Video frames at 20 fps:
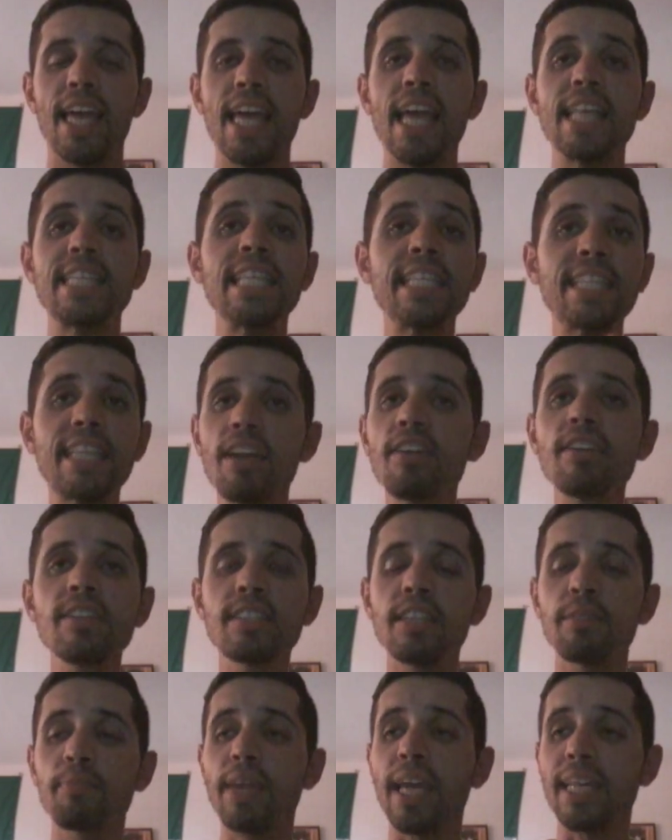it's
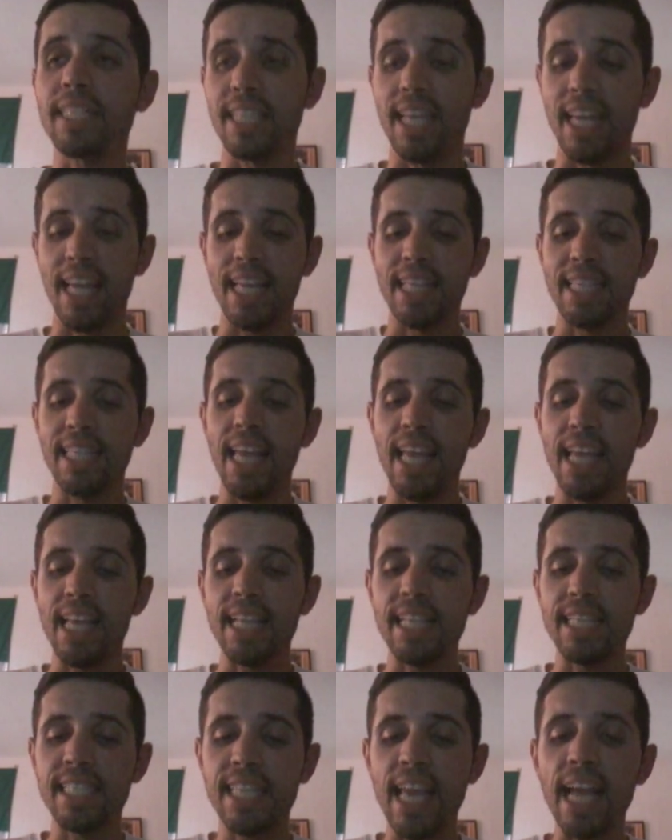interesting because
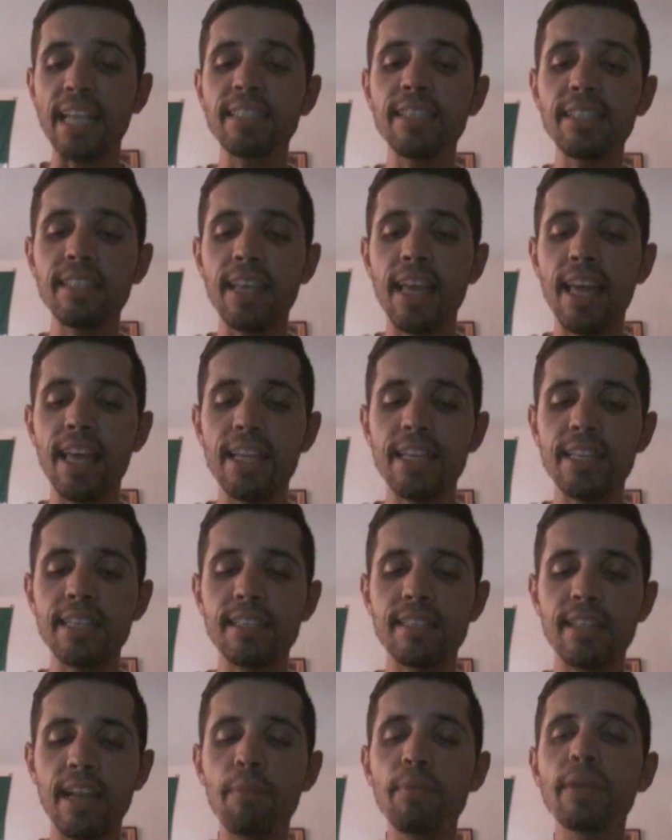they started an
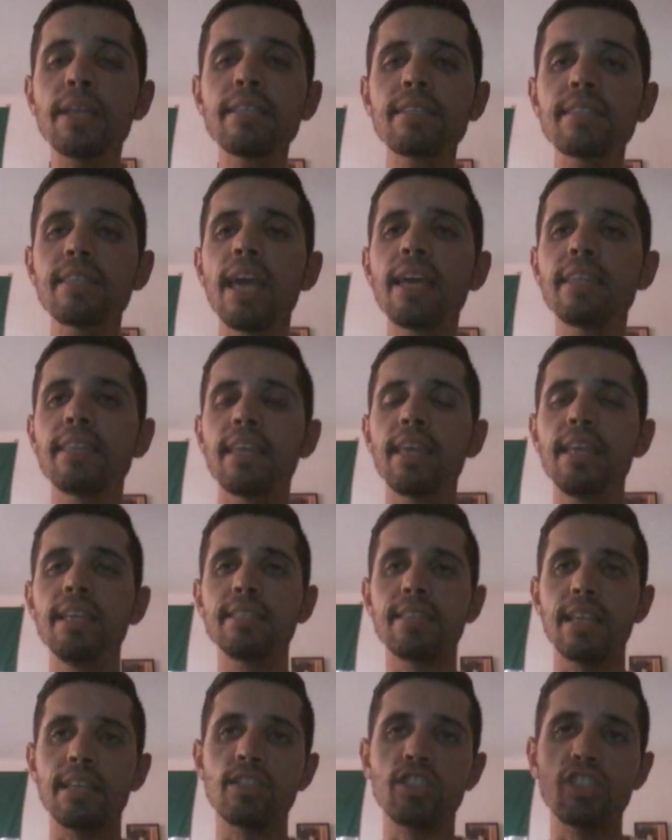Islamic State
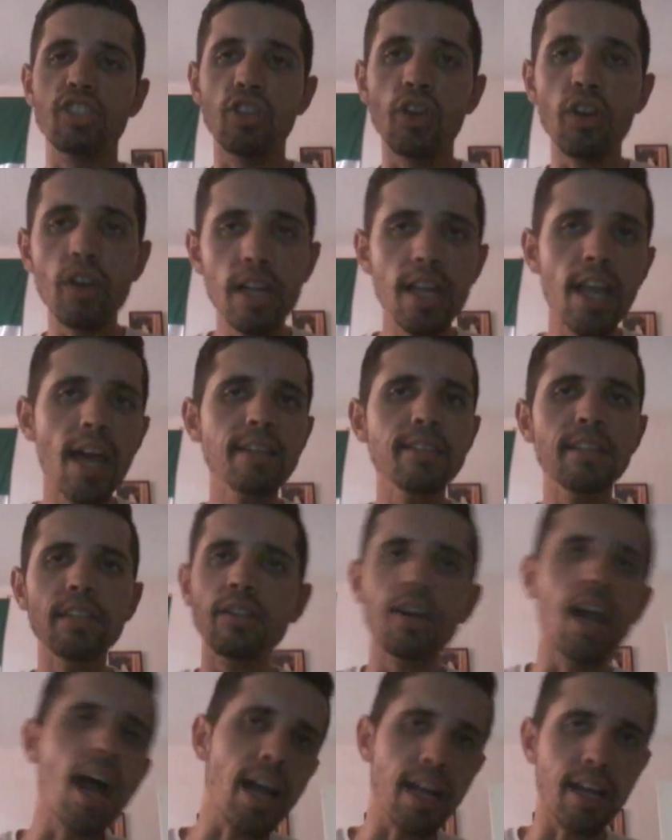in the Syria and
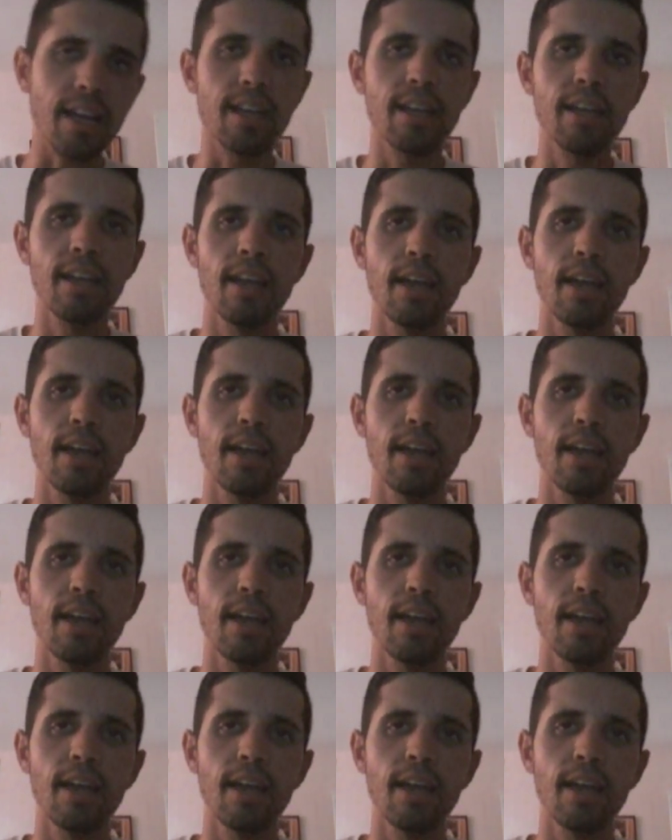Iraq,